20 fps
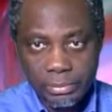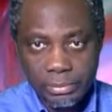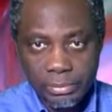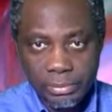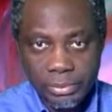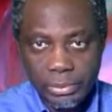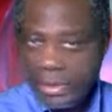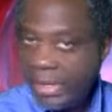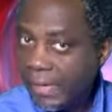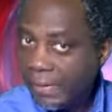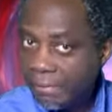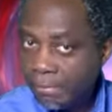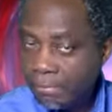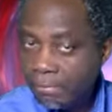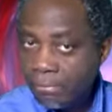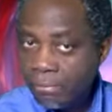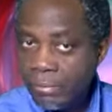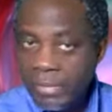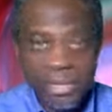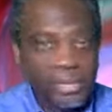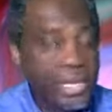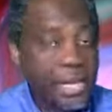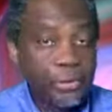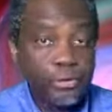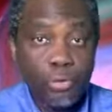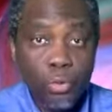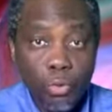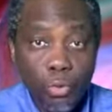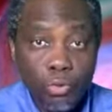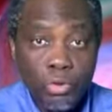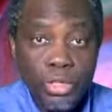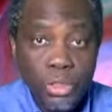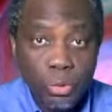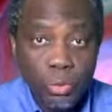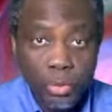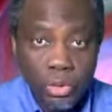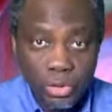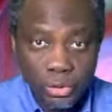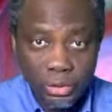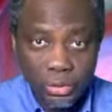Okay? There is only
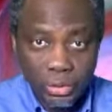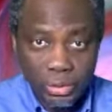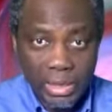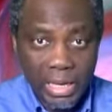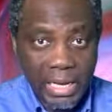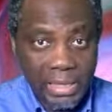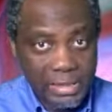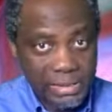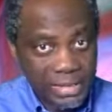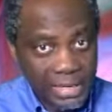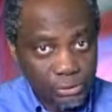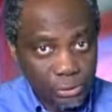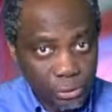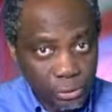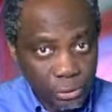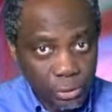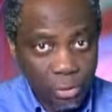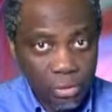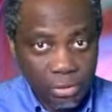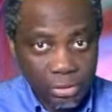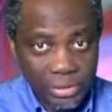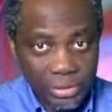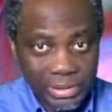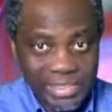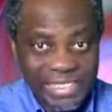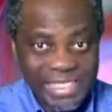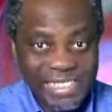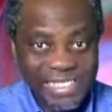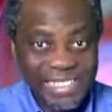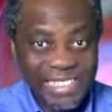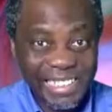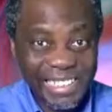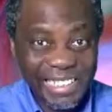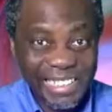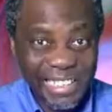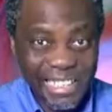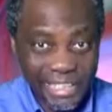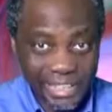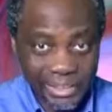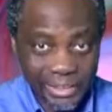one God. And that God is the
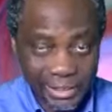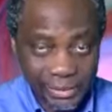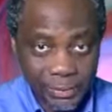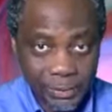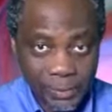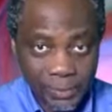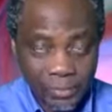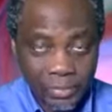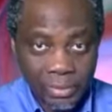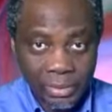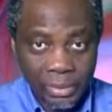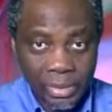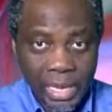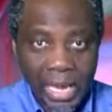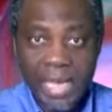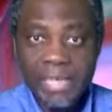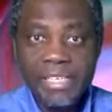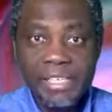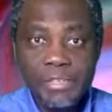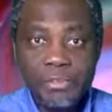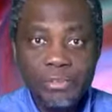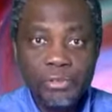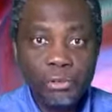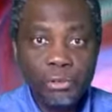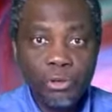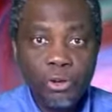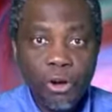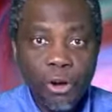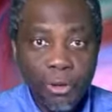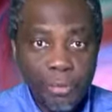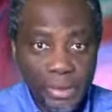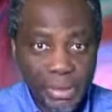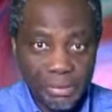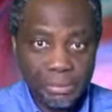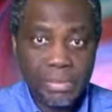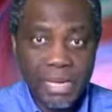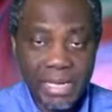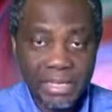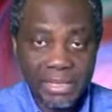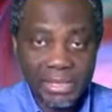King. And is coming
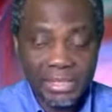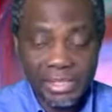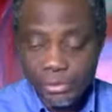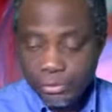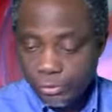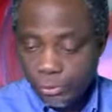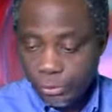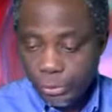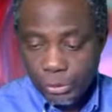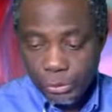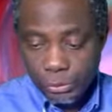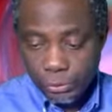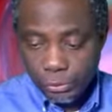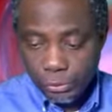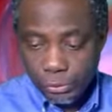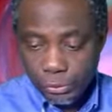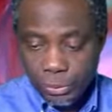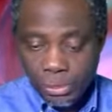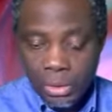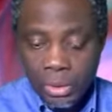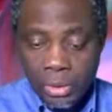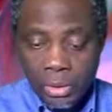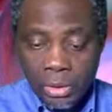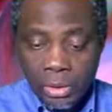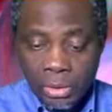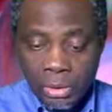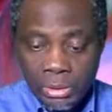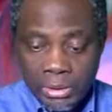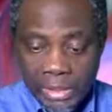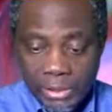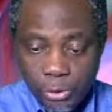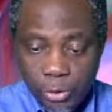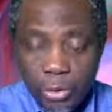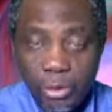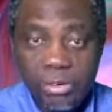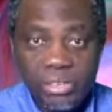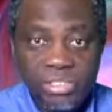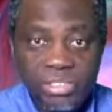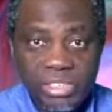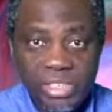back. Is going to get
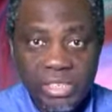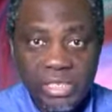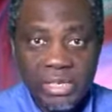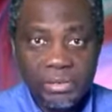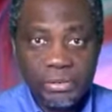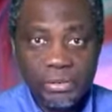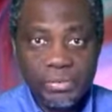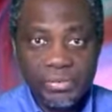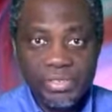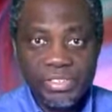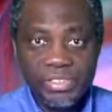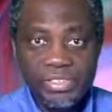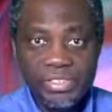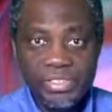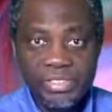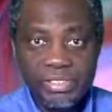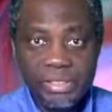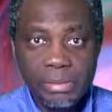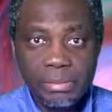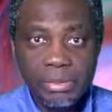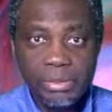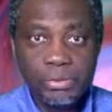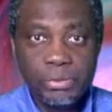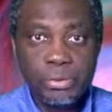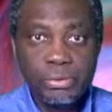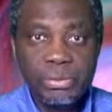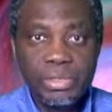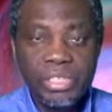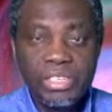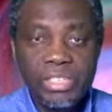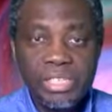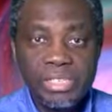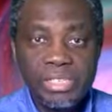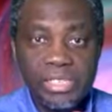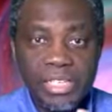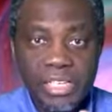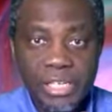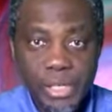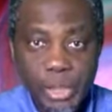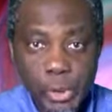all sin out of the system. He's going to create
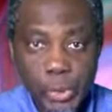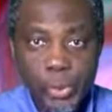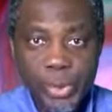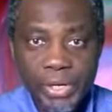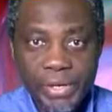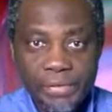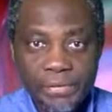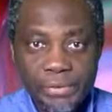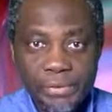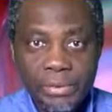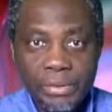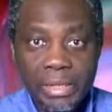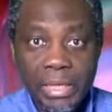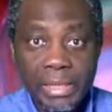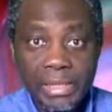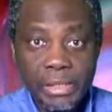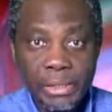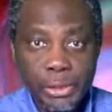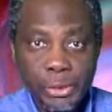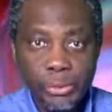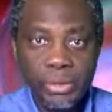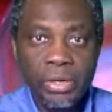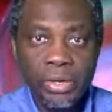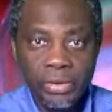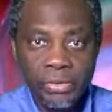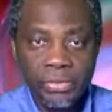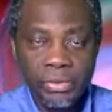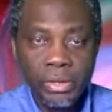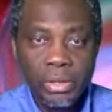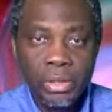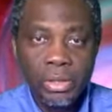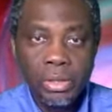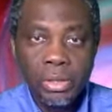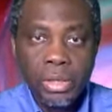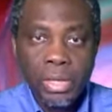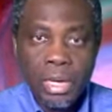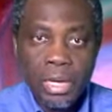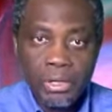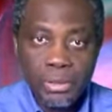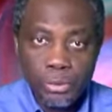a new heaven and a new earth.
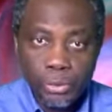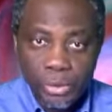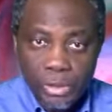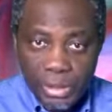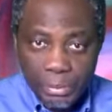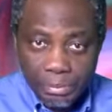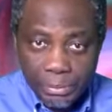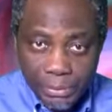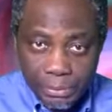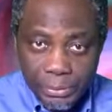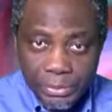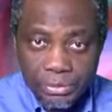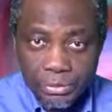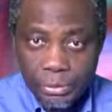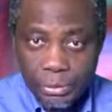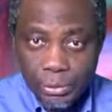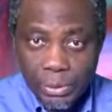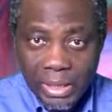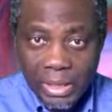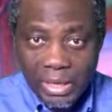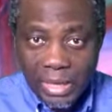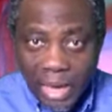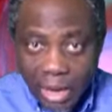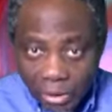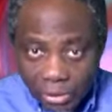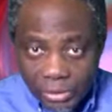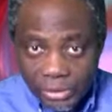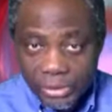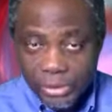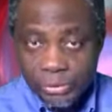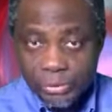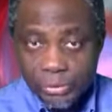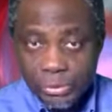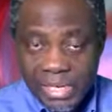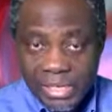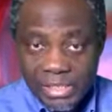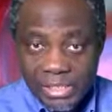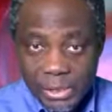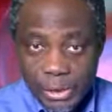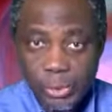And the only people he's going to allow into
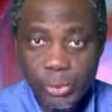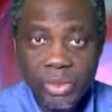that new